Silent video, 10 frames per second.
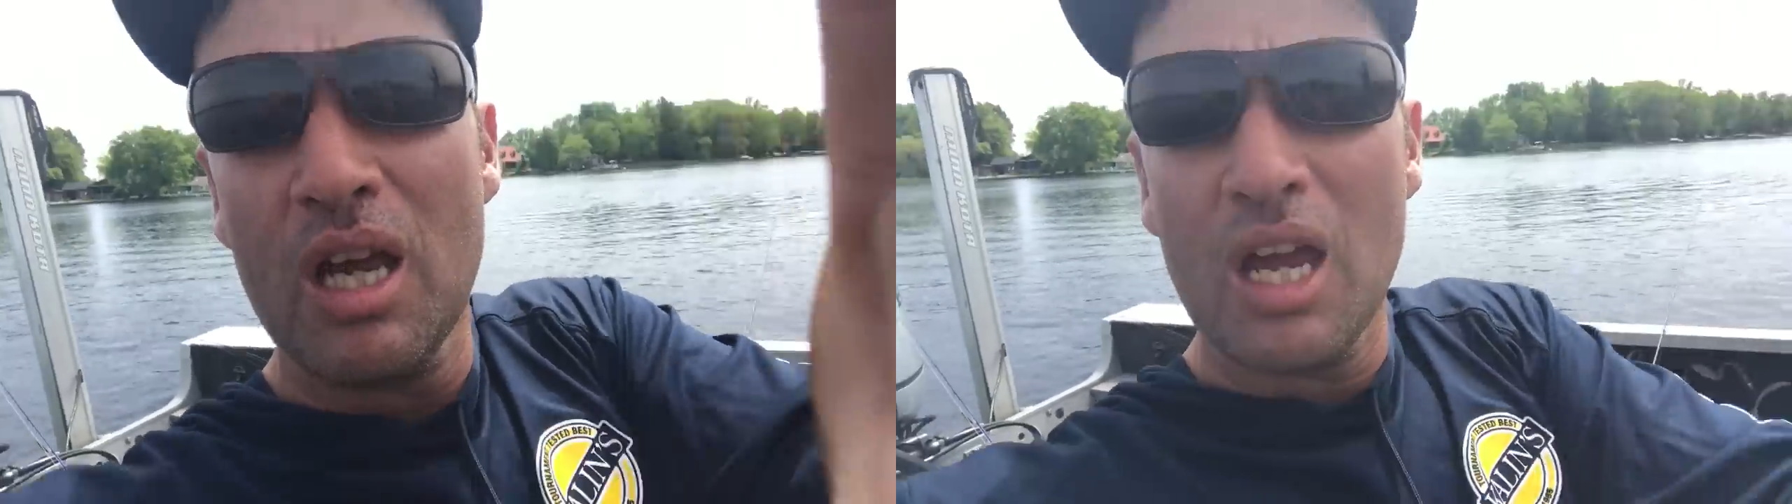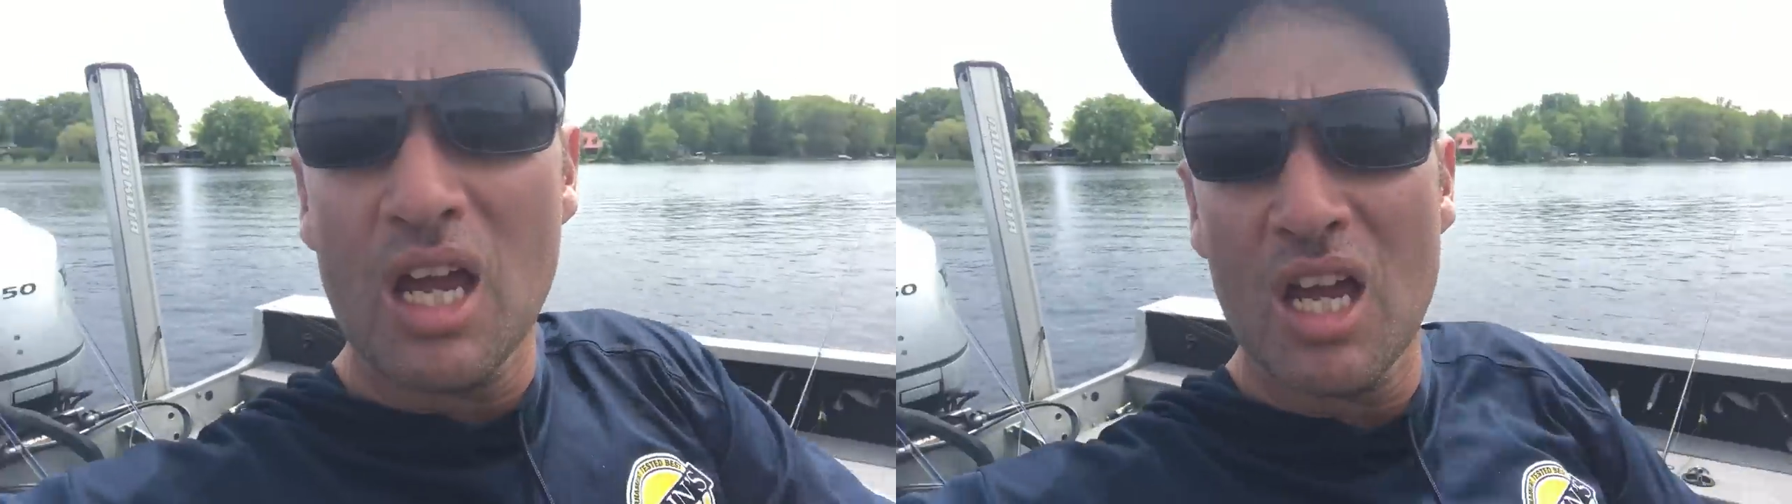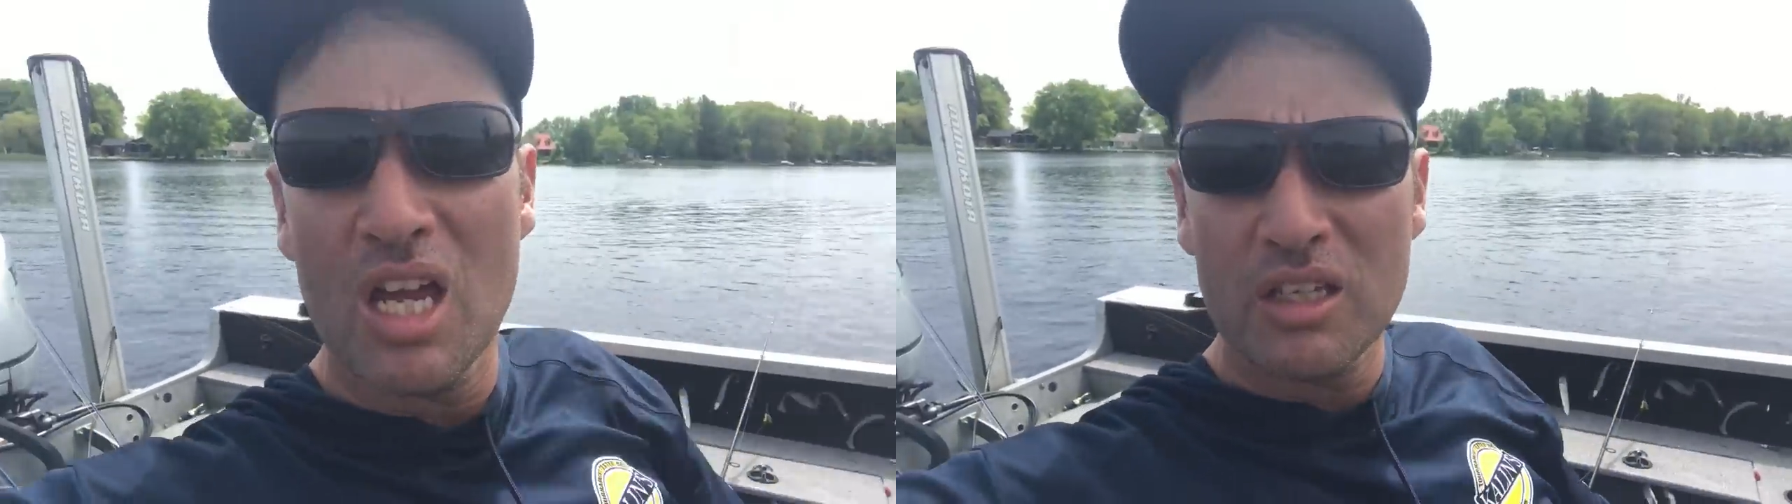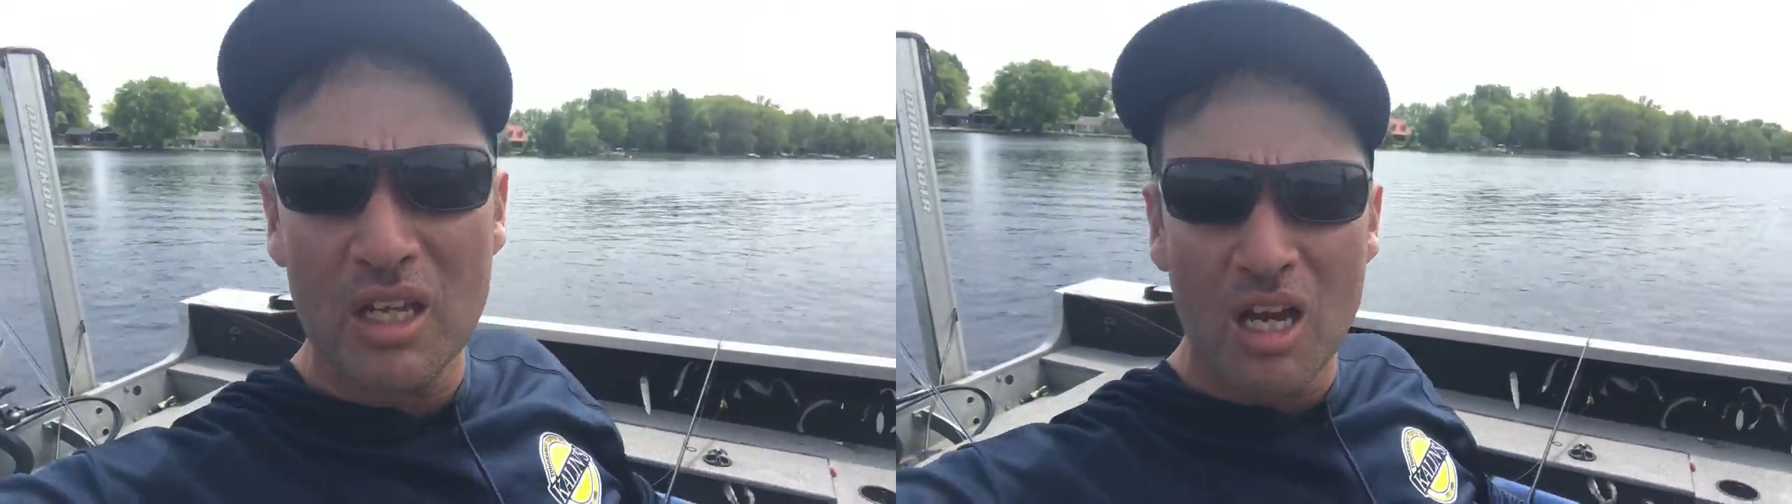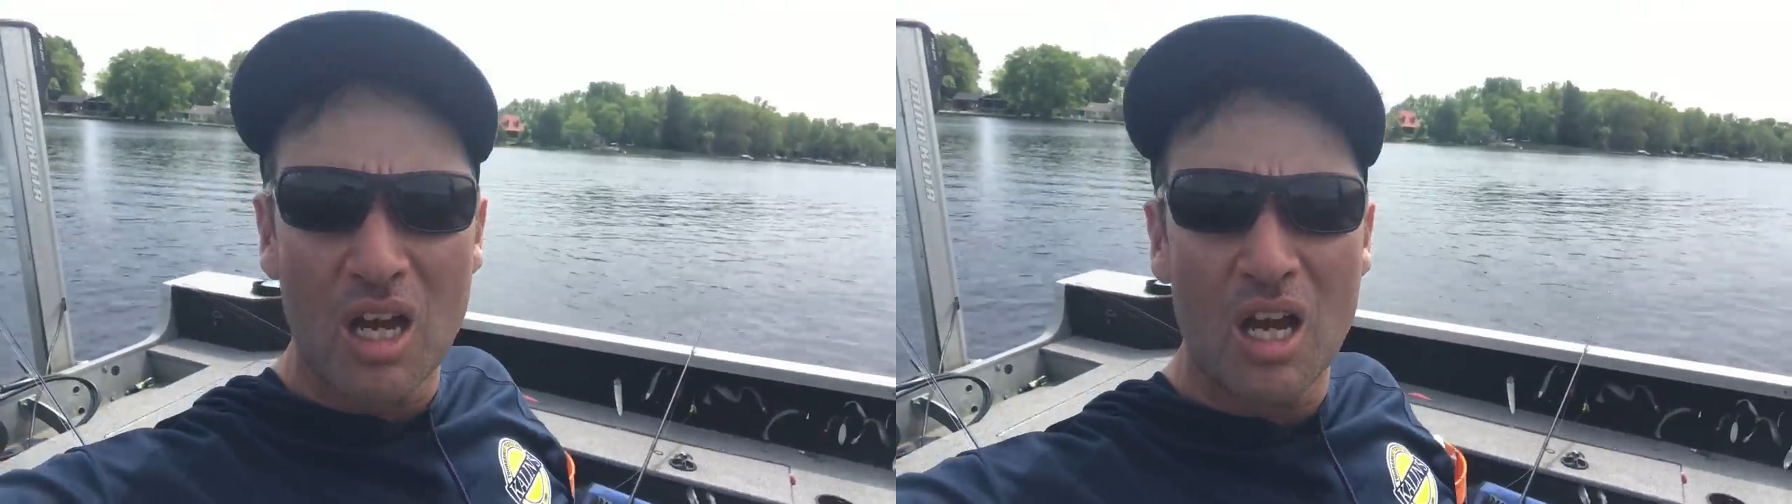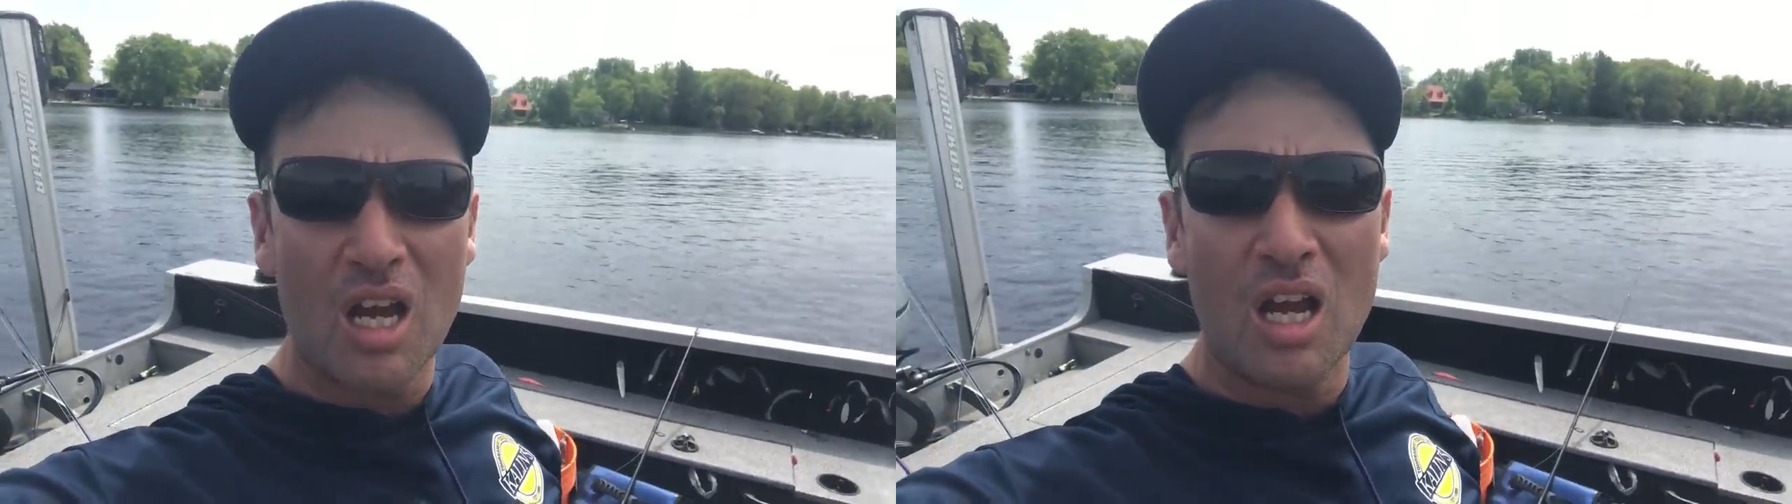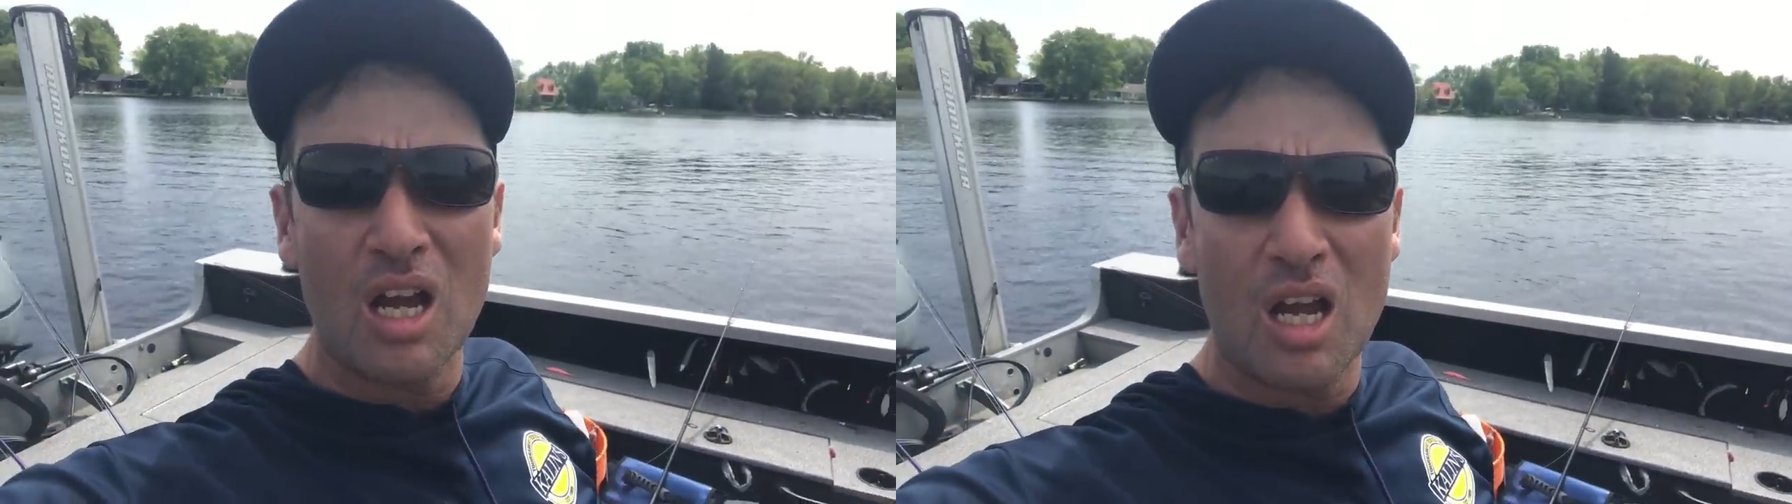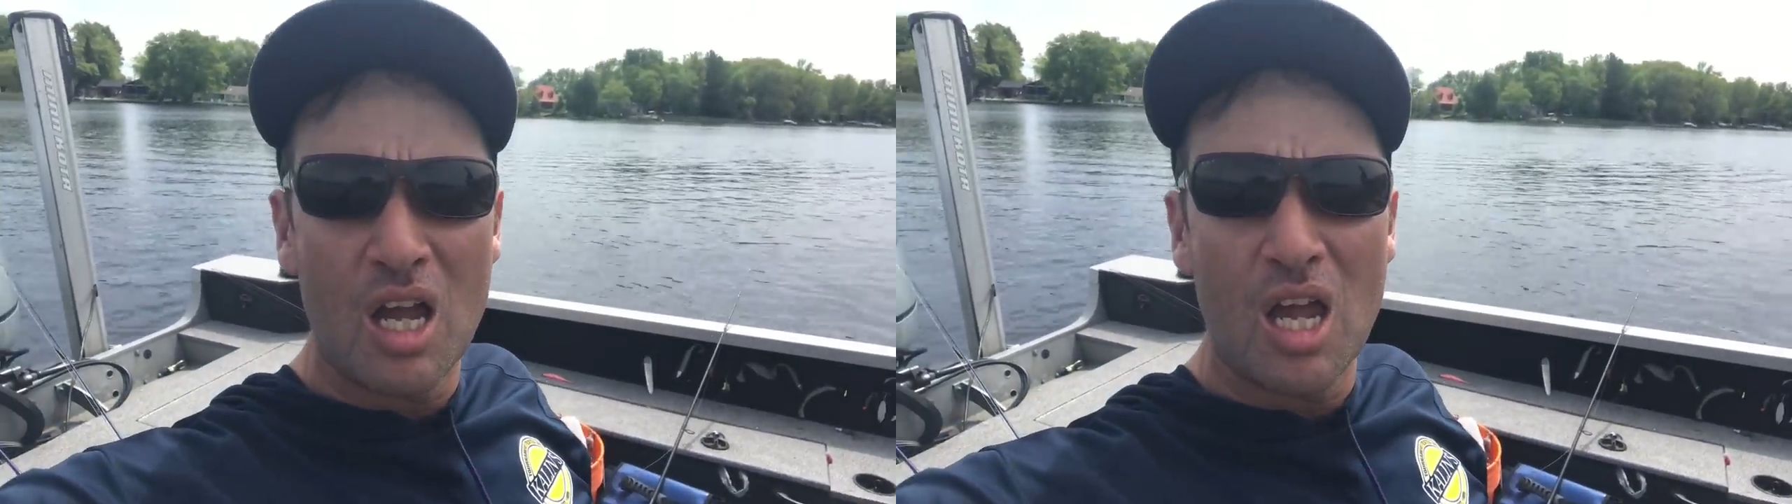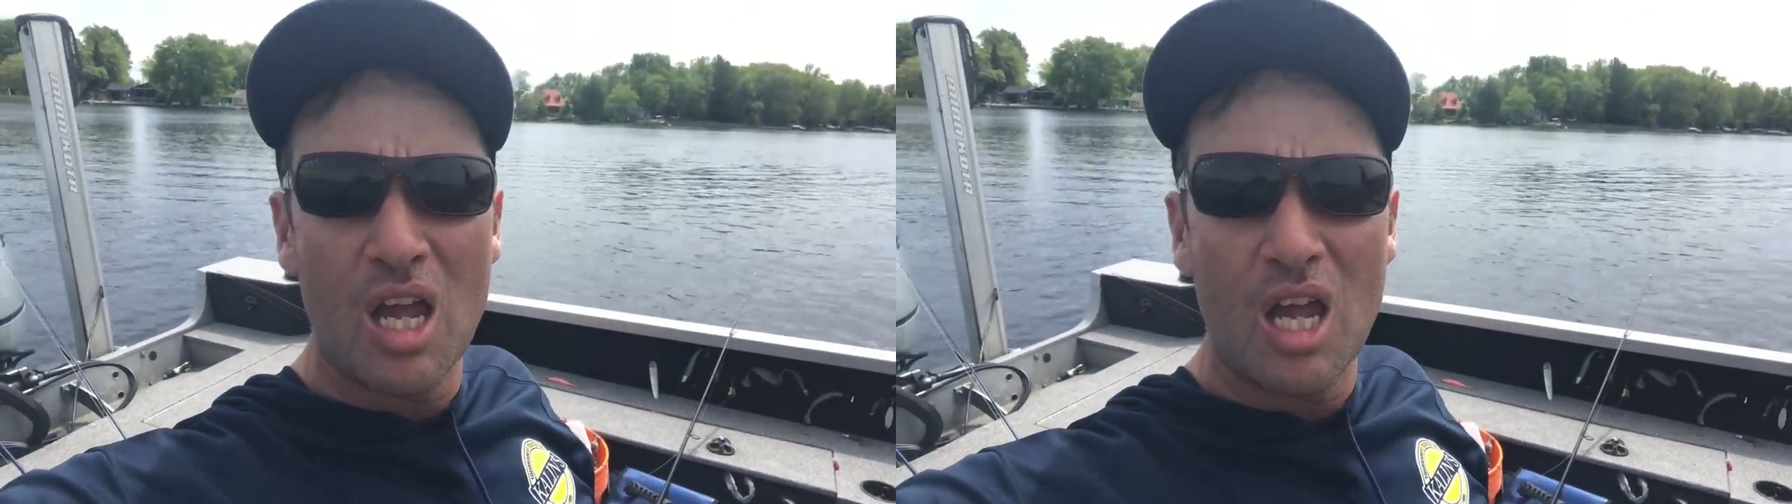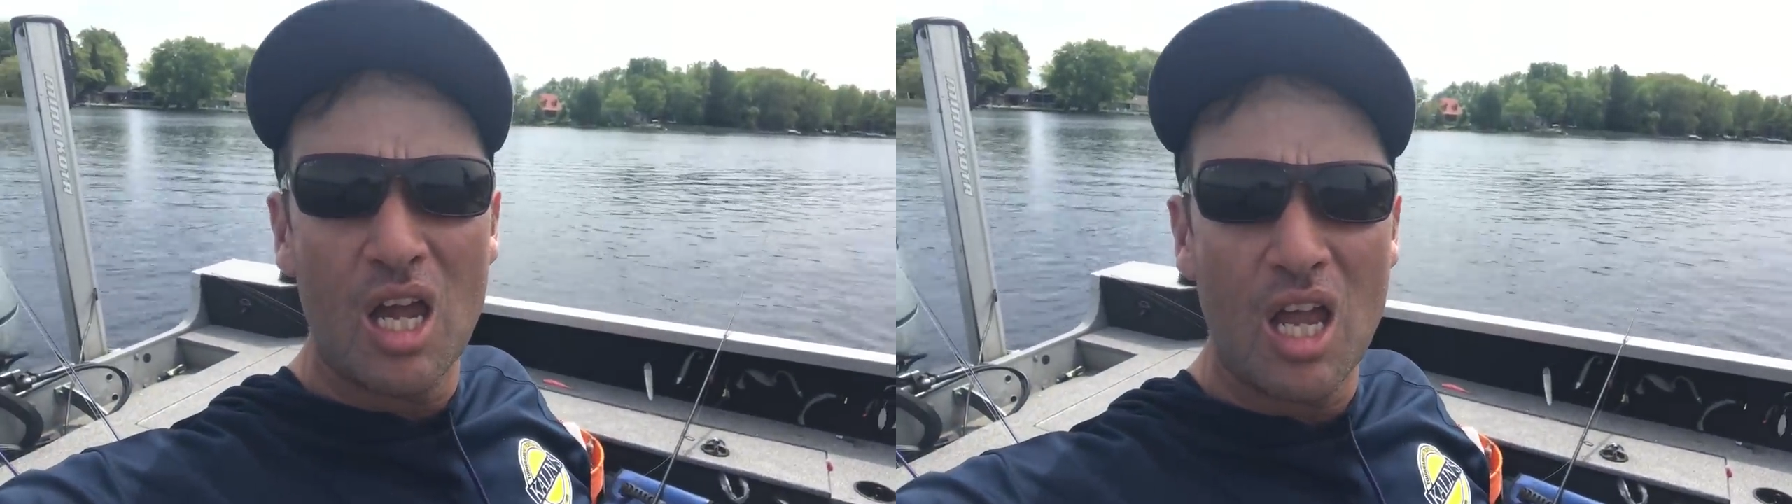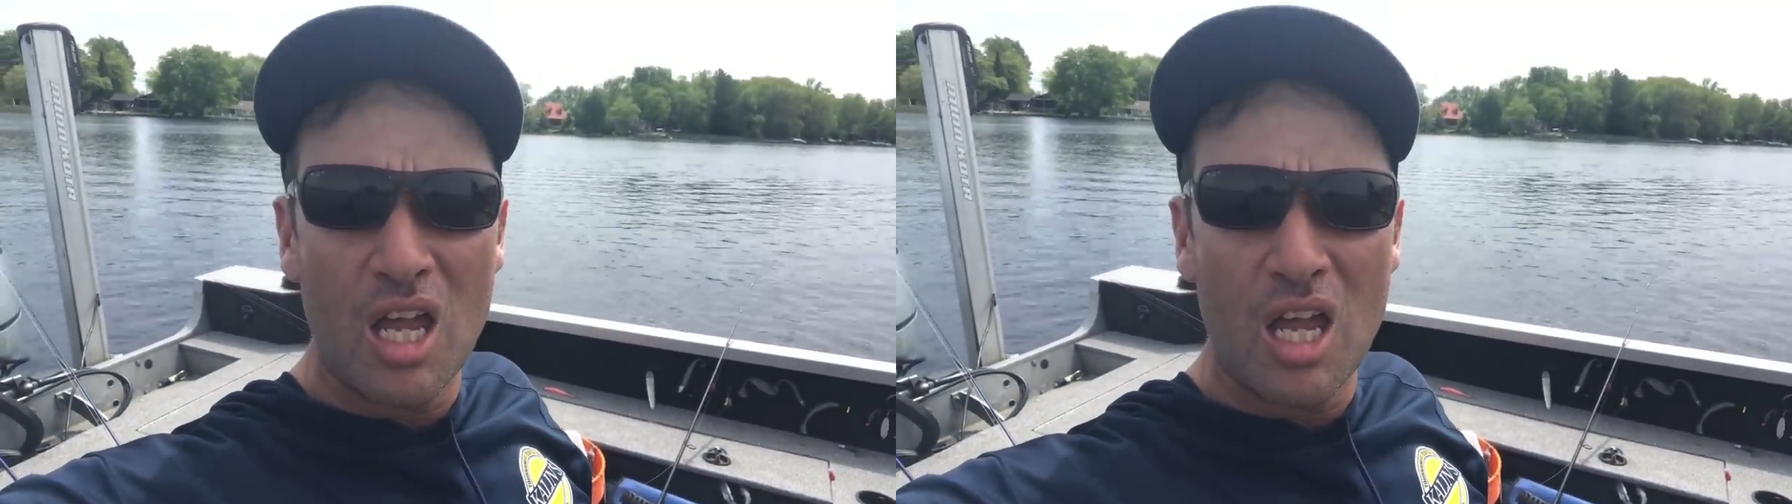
and uh,